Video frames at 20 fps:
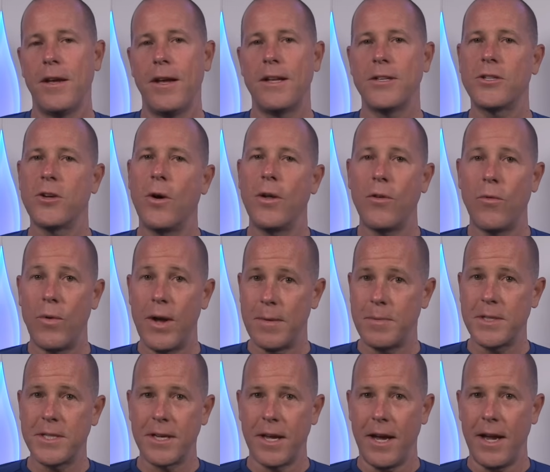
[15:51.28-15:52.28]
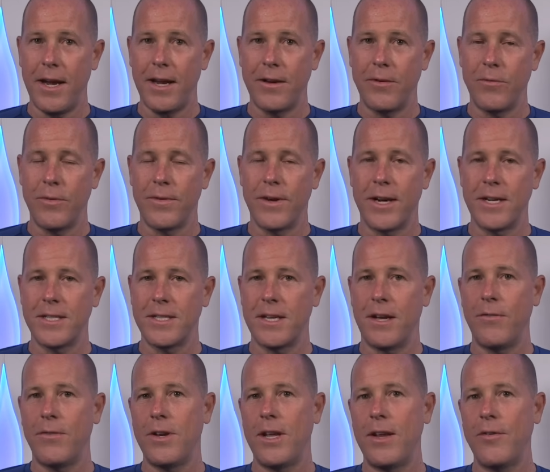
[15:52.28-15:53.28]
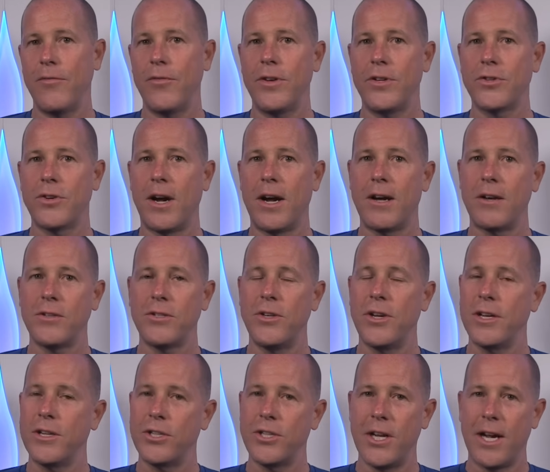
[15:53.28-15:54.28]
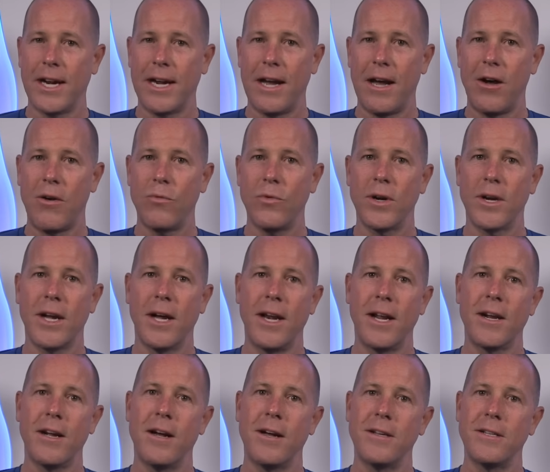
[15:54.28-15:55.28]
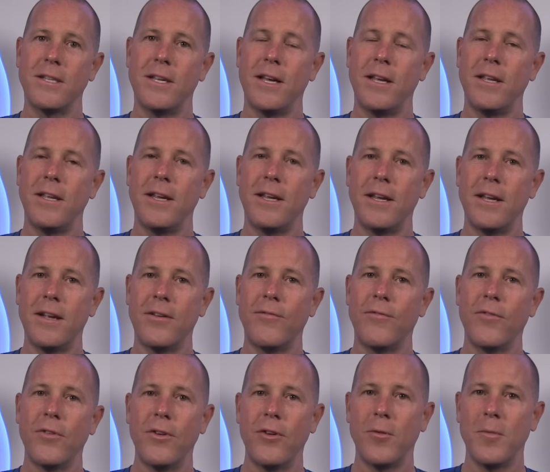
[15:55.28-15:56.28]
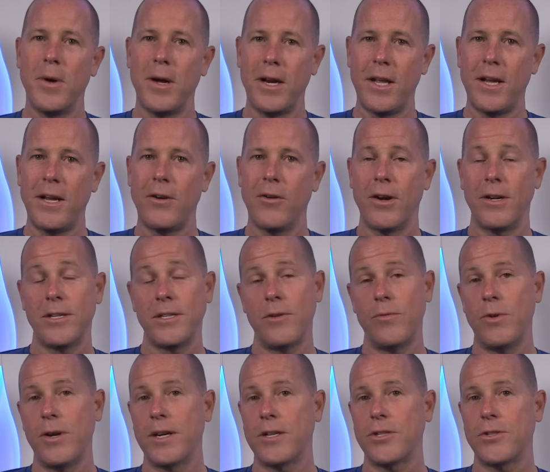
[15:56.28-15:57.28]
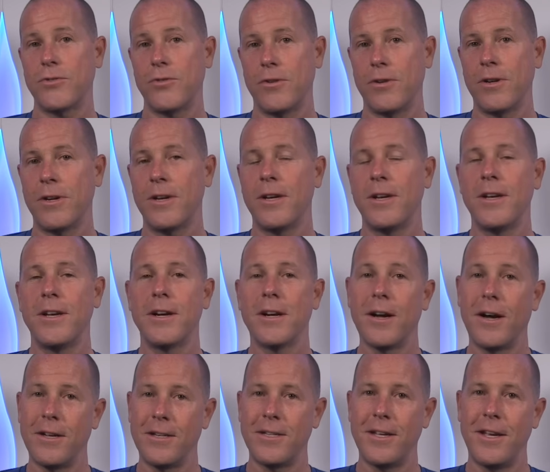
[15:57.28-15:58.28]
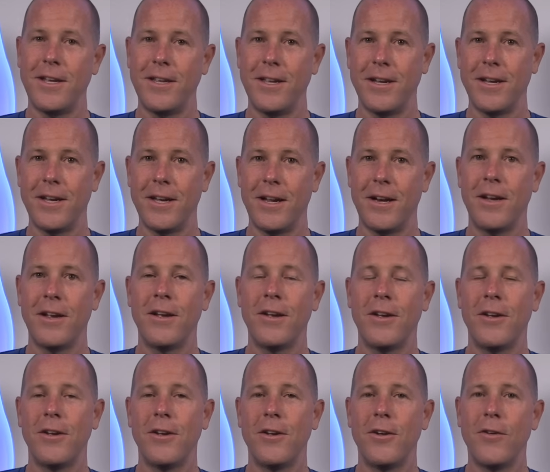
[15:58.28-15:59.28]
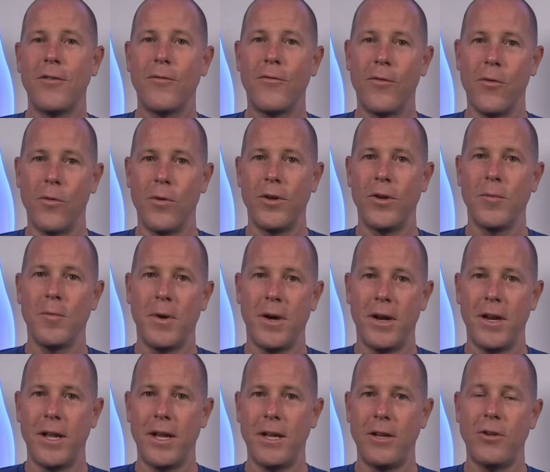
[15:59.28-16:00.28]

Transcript: And so on the website, we've got a seven day free trial so you can check out what kind of content you get for your money, or I should say, what extra content you get for your money.